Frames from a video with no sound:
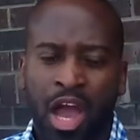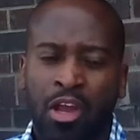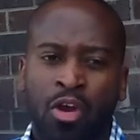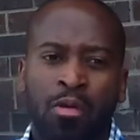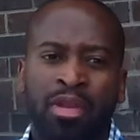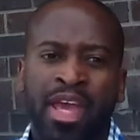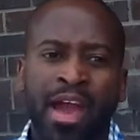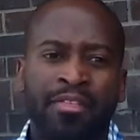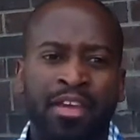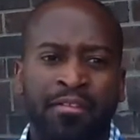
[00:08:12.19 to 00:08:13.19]
I normally
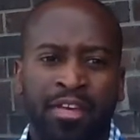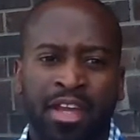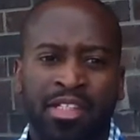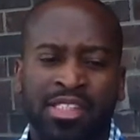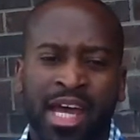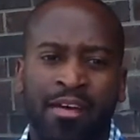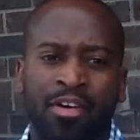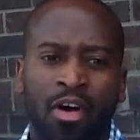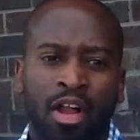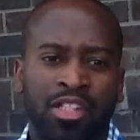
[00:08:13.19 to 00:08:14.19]
have the event inside of
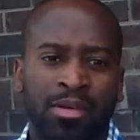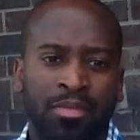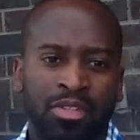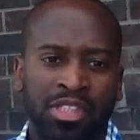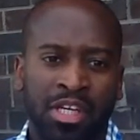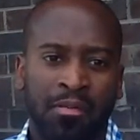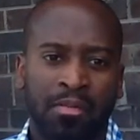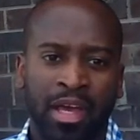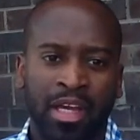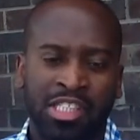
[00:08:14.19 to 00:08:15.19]
the Arlington Museum,
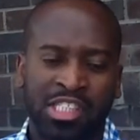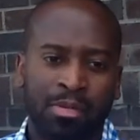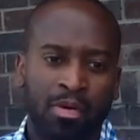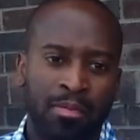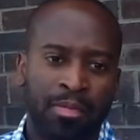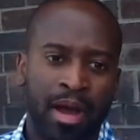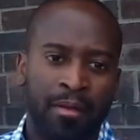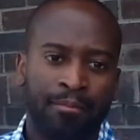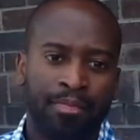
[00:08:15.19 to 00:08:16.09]
like I just spoke about.